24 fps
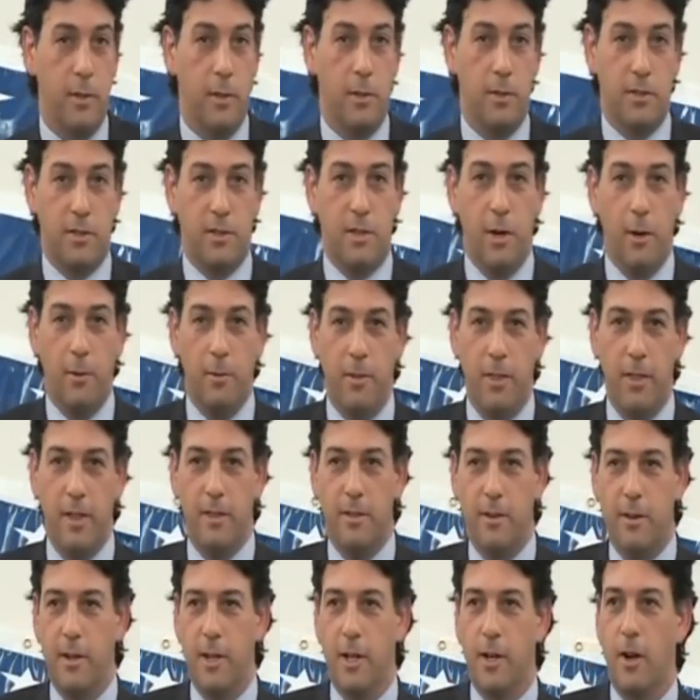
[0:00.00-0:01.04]
views don't think
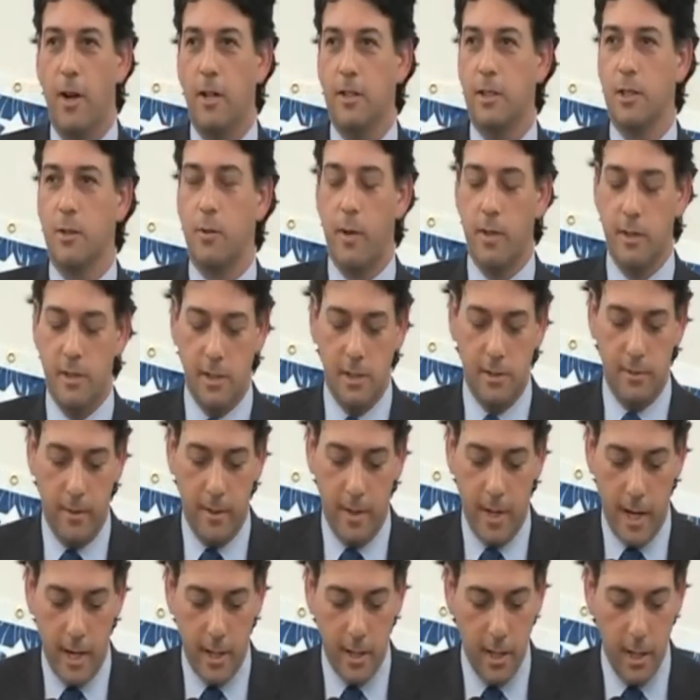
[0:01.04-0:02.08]
there are any consequences for
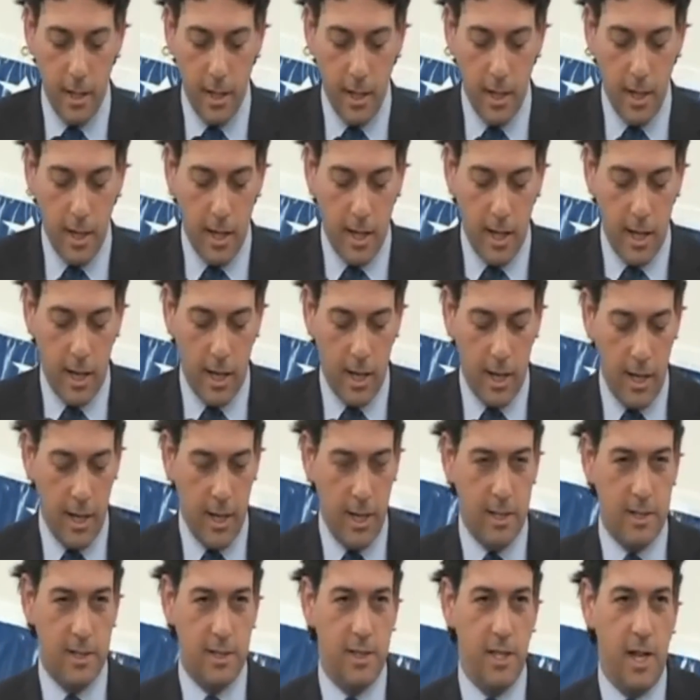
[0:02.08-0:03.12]
that. Uh,
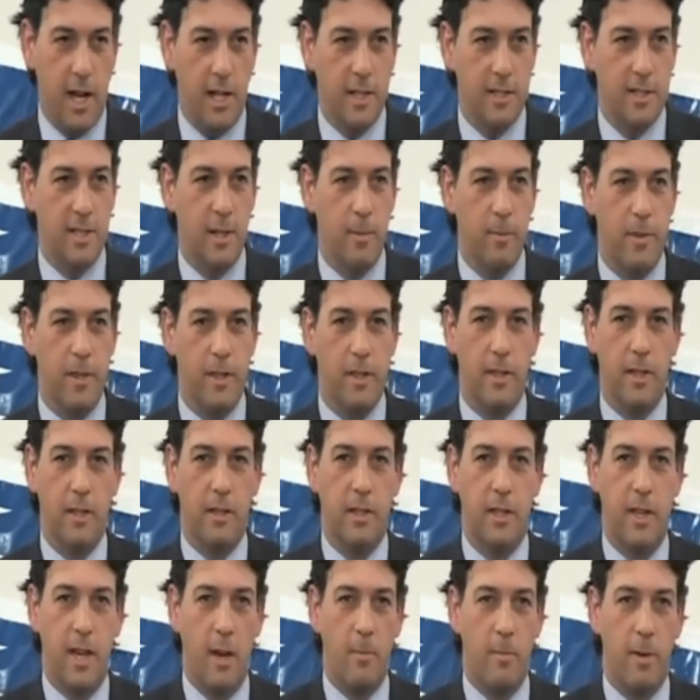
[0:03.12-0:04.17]
it's not something
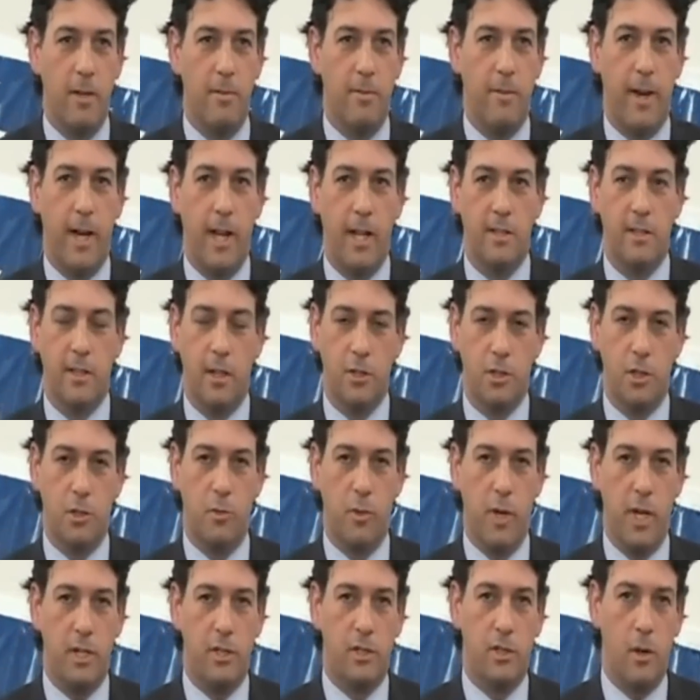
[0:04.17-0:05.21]
that campaign finance law should
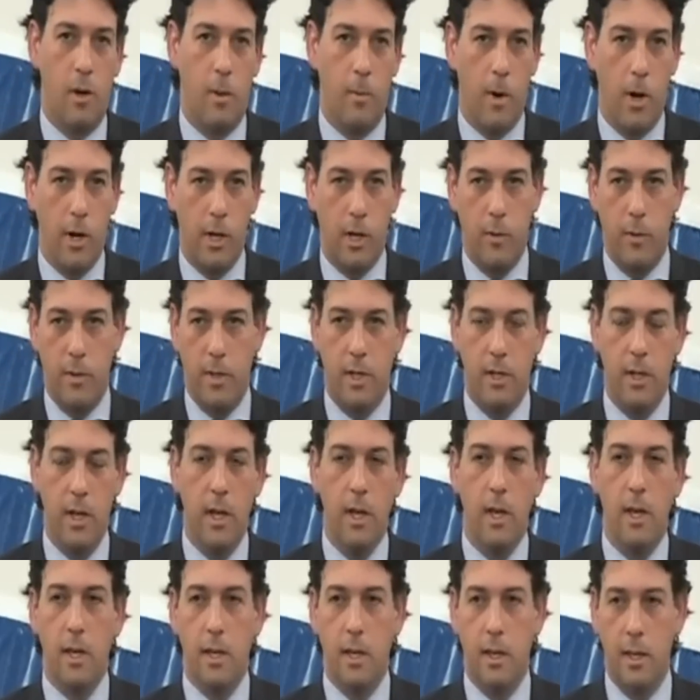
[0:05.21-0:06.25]
reach, so I'm arguing that
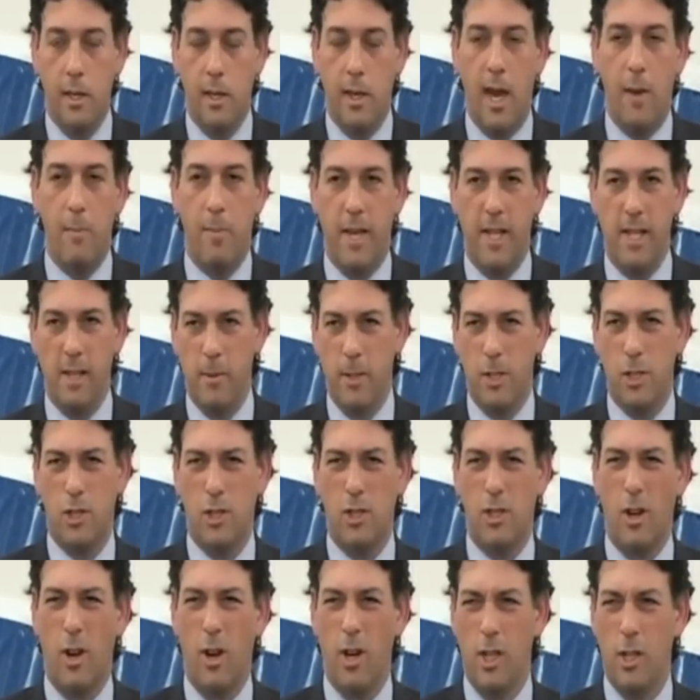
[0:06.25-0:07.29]
campaign limits
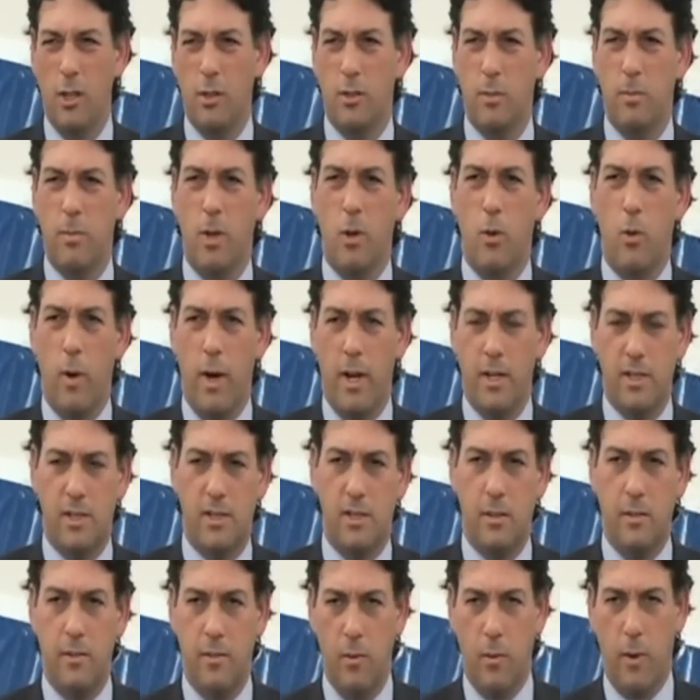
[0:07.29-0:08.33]
shouldn't argue to
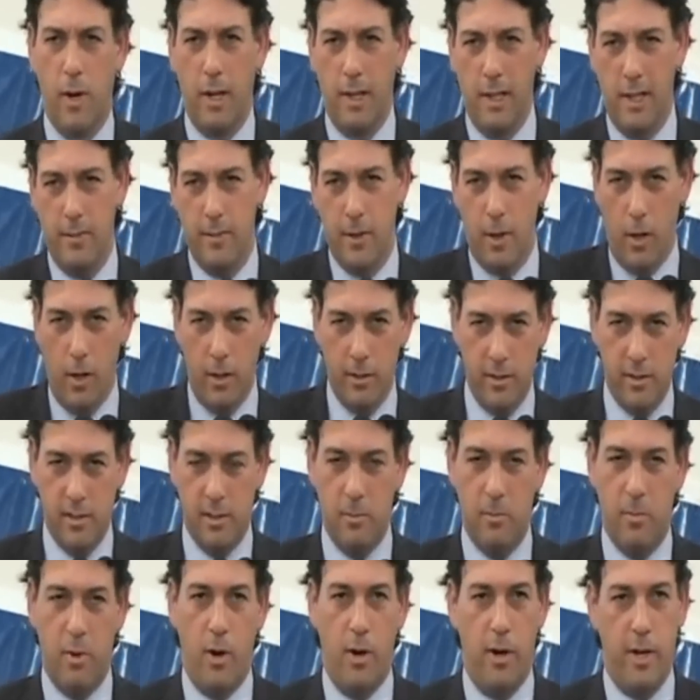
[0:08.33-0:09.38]
bequests. If you want to leave it all to
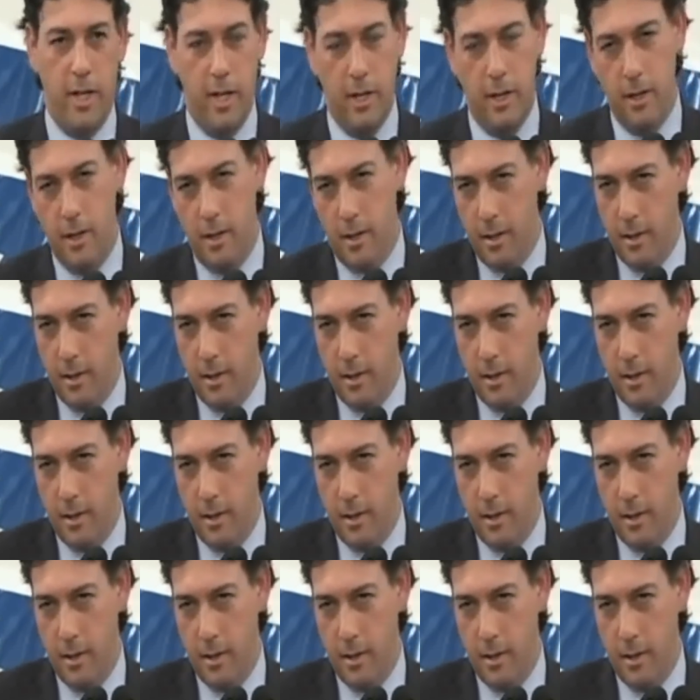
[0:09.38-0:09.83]
some party, you